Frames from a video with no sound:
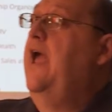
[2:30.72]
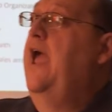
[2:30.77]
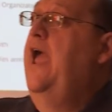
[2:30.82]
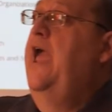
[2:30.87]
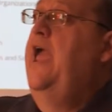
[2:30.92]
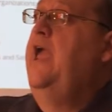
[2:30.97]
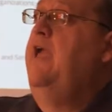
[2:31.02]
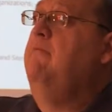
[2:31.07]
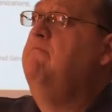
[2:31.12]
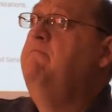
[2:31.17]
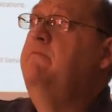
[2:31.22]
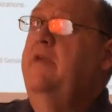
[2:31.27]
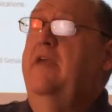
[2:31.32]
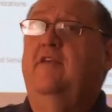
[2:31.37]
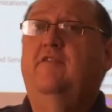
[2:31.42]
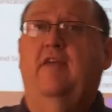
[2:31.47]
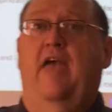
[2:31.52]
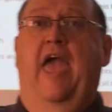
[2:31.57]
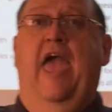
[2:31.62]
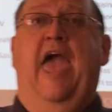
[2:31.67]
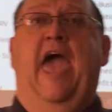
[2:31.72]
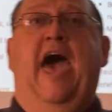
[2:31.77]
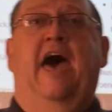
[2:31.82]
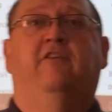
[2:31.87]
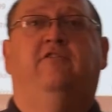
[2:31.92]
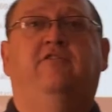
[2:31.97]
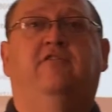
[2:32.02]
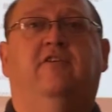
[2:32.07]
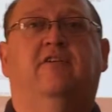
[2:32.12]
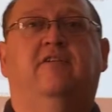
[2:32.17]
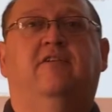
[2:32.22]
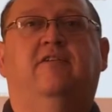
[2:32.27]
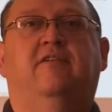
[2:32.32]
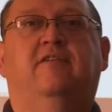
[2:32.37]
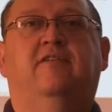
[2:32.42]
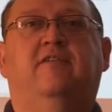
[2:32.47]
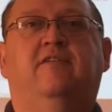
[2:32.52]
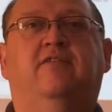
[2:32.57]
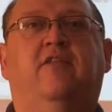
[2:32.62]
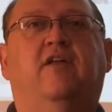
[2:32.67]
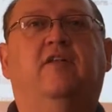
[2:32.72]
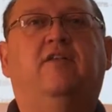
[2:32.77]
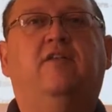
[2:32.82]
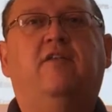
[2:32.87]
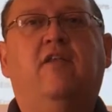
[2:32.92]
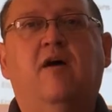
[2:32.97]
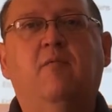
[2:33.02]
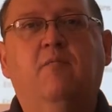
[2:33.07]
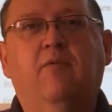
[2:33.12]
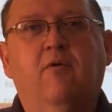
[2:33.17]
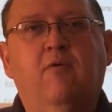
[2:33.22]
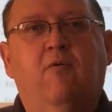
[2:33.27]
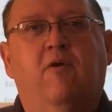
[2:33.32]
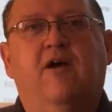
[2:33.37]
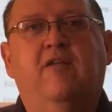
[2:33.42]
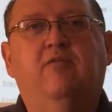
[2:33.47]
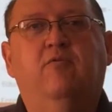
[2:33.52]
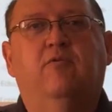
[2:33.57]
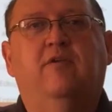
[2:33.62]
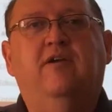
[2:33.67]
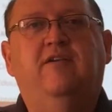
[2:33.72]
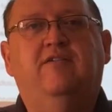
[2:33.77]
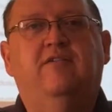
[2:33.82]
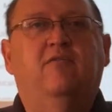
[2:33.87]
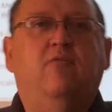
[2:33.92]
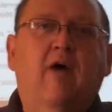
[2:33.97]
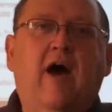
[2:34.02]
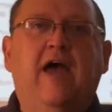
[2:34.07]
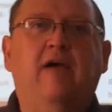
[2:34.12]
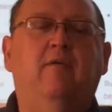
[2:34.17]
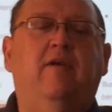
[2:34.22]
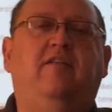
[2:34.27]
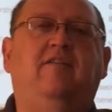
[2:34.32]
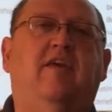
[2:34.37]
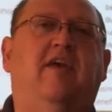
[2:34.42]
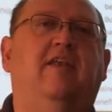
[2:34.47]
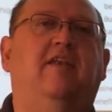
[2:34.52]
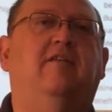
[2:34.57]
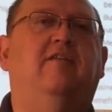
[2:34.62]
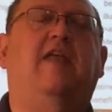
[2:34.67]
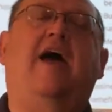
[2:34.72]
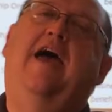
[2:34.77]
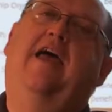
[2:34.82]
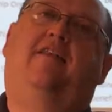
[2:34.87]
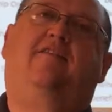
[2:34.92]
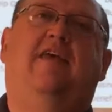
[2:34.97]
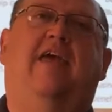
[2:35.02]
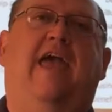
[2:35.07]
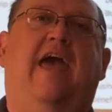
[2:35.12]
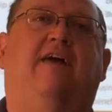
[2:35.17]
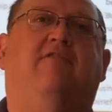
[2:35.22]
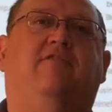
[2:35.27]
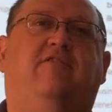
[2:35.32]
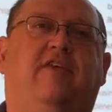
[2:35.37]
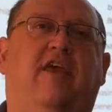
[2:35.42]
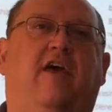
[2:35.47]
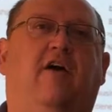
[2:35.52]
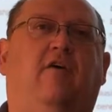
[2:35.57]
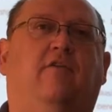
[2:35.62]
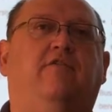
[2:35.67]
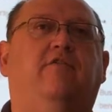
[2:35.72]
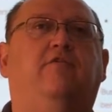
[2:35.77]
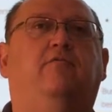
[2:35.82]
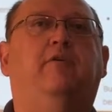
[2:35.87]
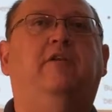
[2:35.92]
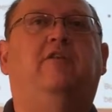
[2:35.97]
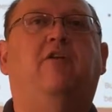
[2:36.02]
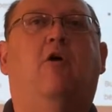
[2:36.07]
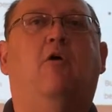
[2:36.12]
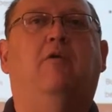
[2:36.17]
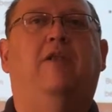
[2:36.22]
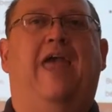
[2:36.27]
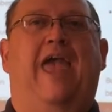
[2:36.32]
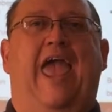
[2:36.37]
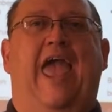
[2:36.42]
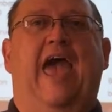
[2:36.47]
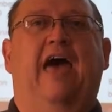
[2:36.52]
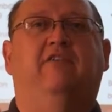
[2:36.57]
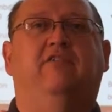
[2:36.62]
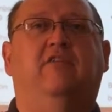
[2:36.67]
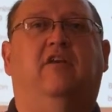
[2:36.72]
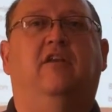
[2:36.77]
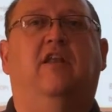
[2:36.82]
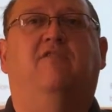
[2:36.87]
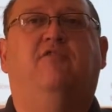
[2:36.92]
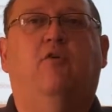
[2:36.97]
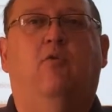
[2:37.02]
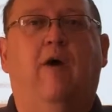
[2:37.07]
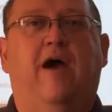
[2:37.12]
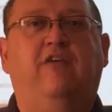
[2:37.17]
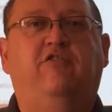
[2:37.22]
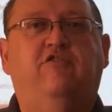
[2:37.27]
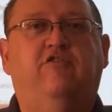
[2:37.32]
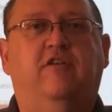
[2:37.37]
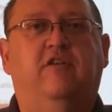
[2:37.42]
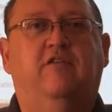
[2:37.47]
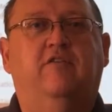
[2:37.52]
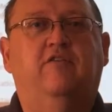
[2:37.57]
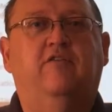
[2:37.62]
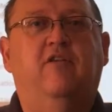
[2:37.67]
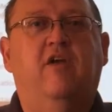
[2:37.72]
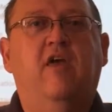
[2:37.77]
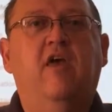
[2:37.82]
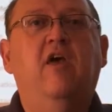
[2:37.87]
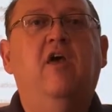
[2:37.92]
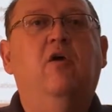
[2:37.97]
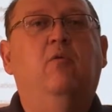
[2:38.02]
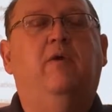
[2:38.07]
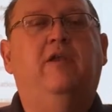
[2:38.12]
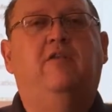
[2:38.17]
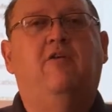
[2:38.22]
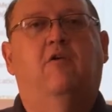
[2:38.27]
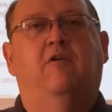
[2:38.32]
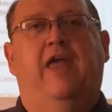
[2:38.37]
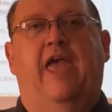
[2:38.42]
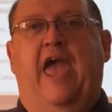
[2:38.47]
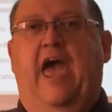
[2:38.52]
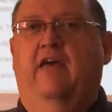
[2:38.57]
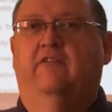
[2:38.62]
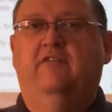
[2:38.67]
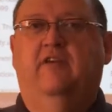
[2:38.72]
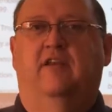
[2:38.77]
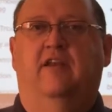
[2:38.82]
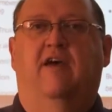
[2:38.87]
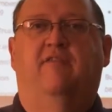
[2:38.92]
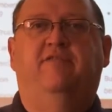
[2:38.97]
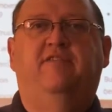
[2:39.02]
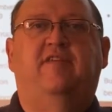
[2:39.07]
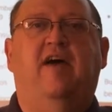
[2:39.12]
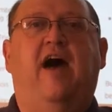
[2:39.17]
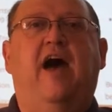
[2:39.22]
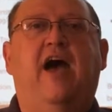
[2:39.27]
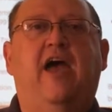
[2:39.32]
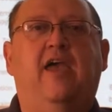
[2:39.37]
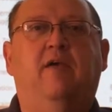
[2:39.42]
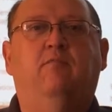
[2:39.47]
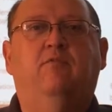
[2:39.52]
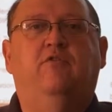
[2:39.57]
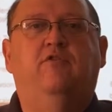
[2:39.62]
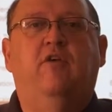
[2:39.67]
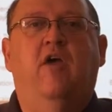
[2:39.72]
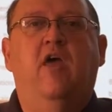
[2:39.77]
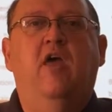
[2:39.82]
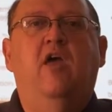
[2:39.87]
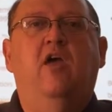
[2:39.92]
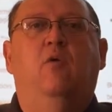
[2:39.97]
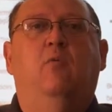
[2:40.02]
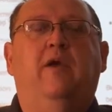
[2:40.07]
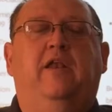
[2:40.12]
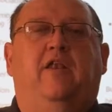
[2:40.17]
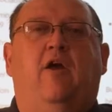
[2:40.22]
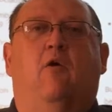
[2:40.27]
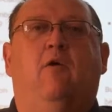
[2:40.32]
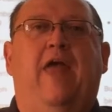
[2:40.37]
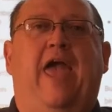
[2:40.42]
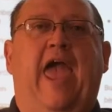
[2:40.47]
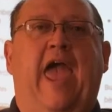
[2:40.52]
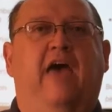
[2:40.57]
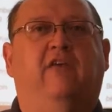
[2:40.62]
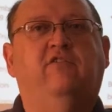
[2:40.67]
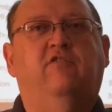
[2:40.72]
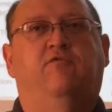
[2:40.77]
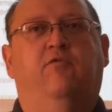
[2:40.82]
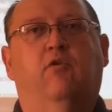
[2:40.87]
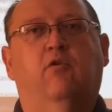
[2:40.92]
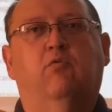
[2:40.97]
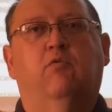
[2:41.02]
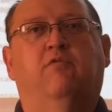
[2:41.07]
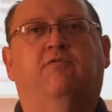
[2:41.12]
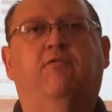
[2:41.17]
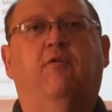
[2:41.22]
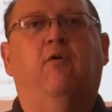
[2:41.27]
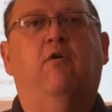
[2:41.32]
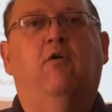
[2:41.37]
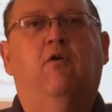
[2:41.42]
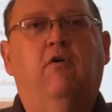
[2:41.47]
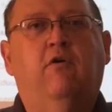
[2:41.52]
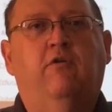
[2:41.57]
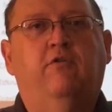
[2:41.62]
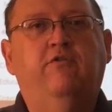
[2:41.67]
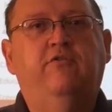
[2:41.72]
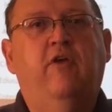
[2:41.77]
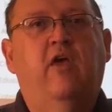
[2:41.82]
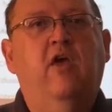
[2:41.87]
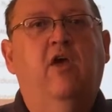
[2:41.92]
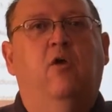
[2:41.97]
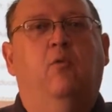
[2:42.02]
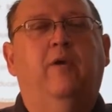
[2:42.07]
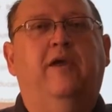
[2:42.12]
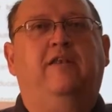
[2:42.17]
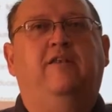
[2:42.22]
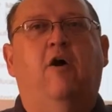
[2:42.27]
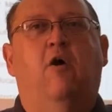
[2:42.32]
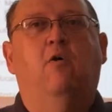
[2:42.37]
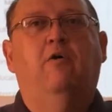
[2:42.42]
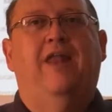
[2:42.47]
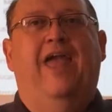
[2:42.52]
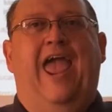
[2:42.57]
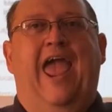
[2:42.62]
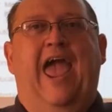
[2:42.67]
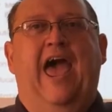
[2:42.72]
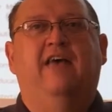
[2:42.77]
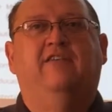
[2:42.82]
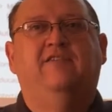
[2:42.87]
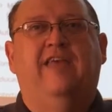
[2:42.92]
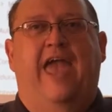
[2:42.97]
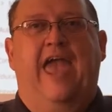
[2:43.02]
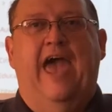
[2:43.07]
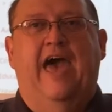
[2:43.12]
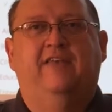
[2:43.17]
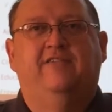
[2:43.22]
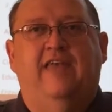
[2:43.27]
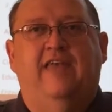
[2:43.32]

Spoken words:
A is ask. The number one reason why we tend not to have sales is we don't ask enough questions, we don't ask enough times, we don't ask for referrals, we don't ask.